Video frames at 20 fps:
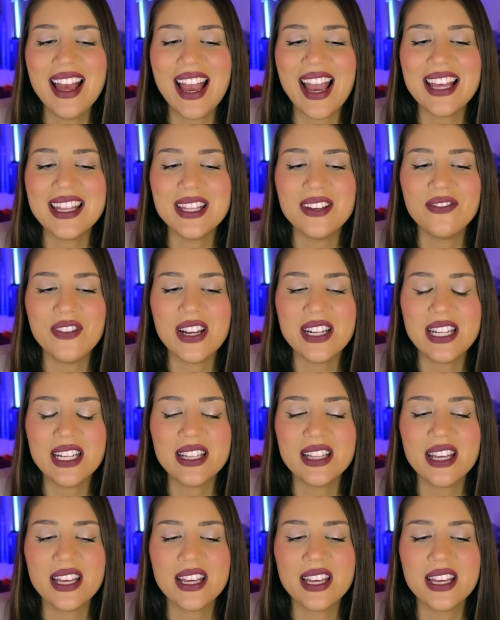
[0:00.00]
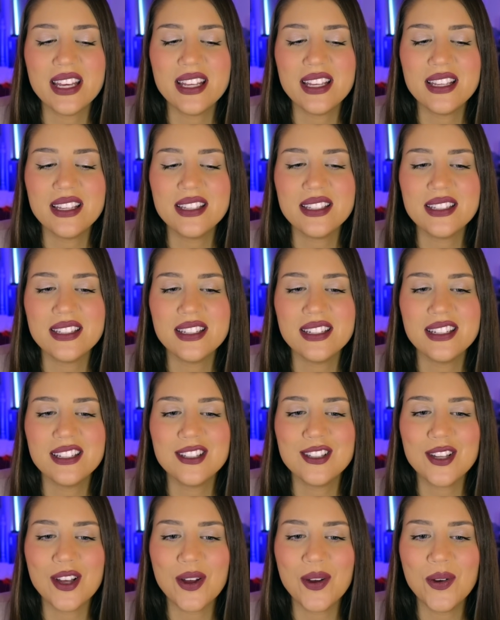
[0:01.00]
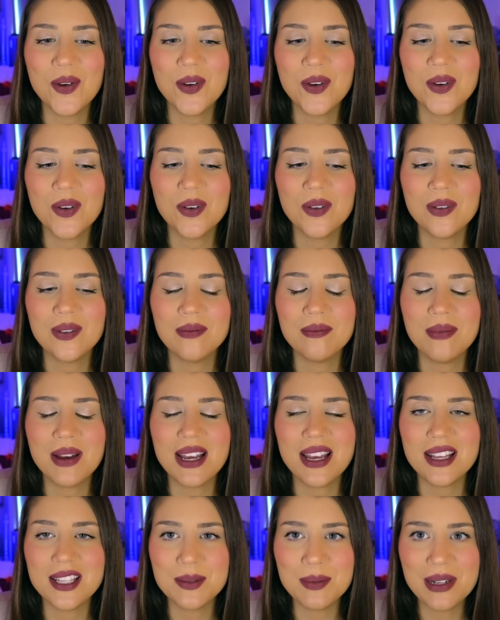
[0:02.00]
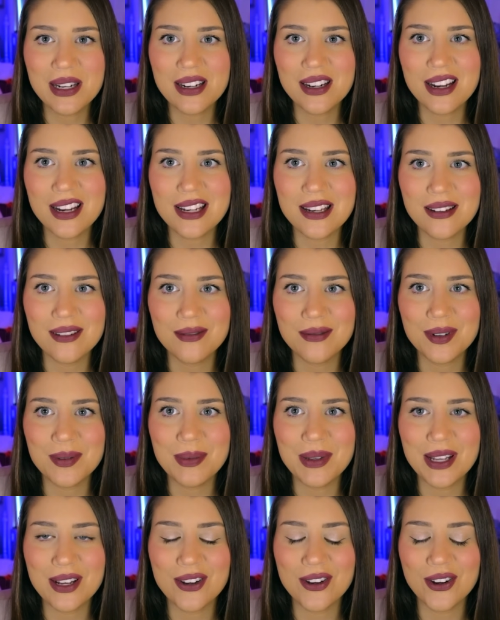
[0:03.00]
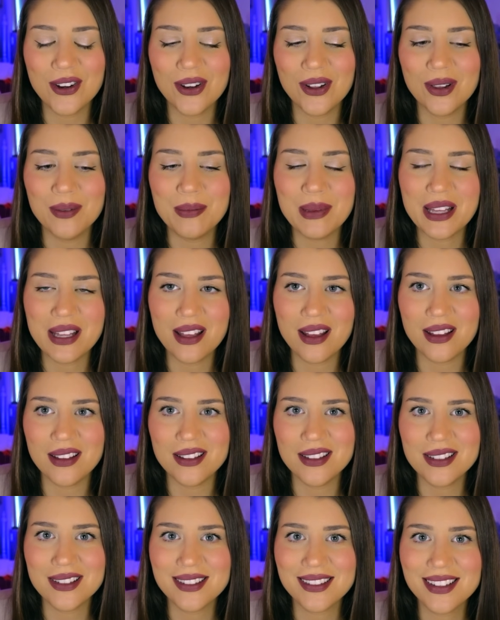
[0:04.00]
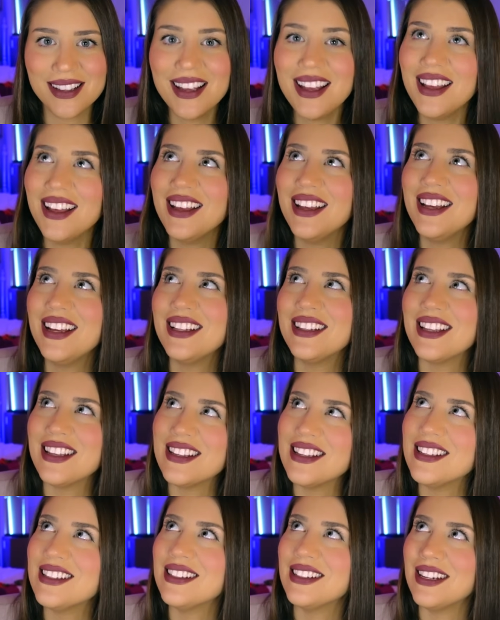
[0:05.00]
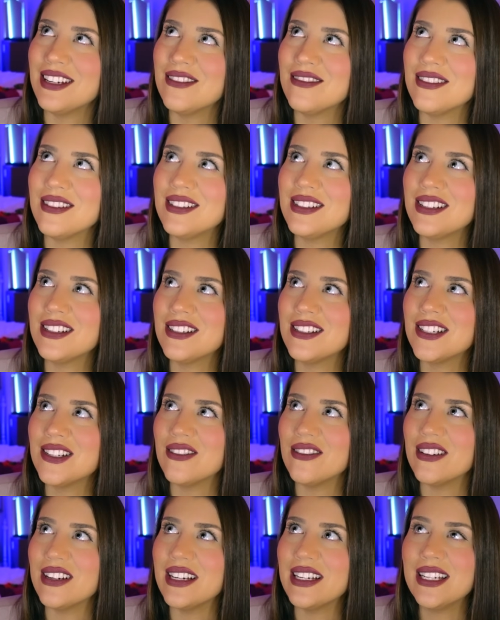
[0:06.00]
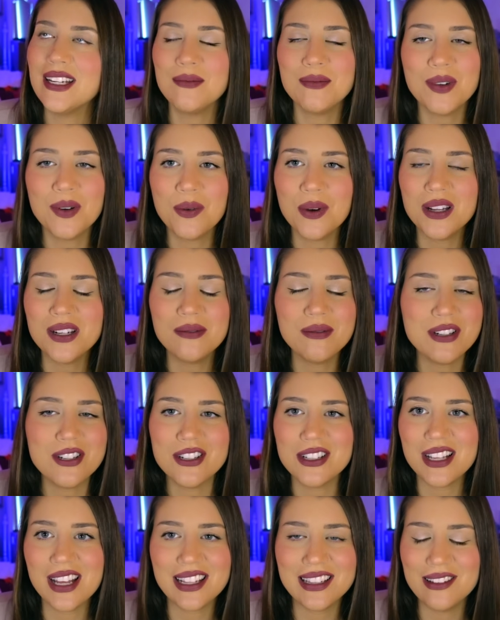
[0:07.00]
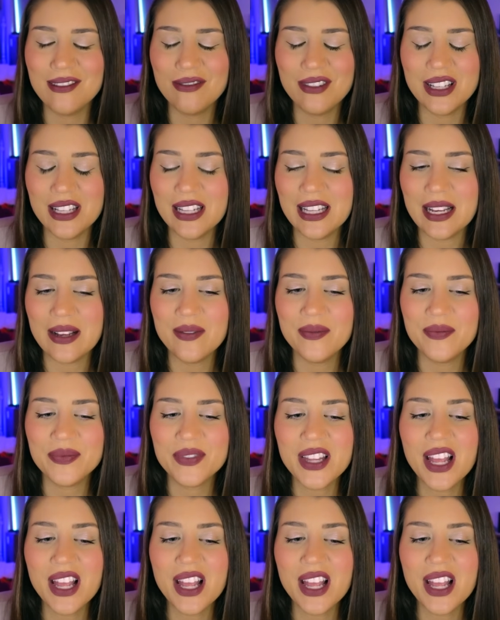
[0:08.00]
And the funny thing is, so my husband and I knew it would be a girl because this is an interesting story. Number one, we just had the feeling.